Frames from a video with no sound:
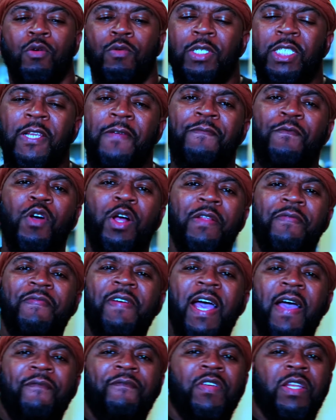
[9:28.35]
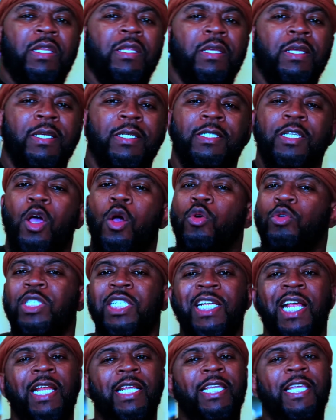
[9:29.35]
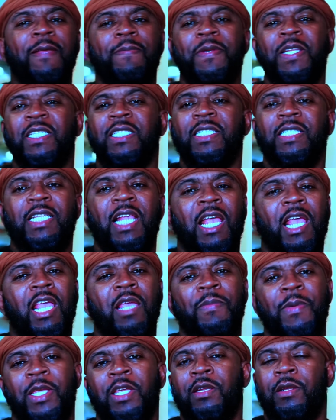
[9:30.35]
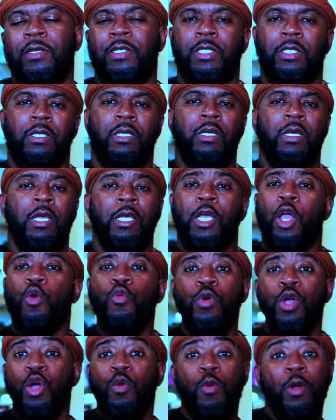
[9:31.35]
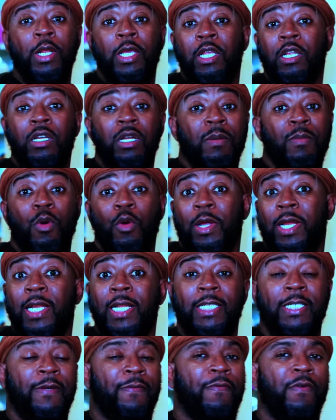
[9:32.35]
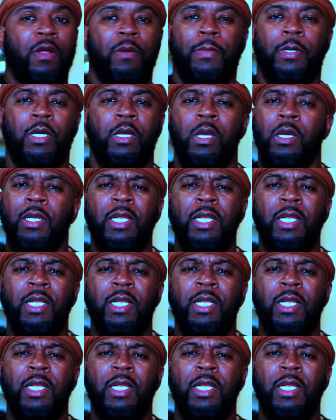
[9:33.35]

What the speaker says: When she's 45, 50 years old, she got to keep the same energy, because we don't want to hear no more energy from her.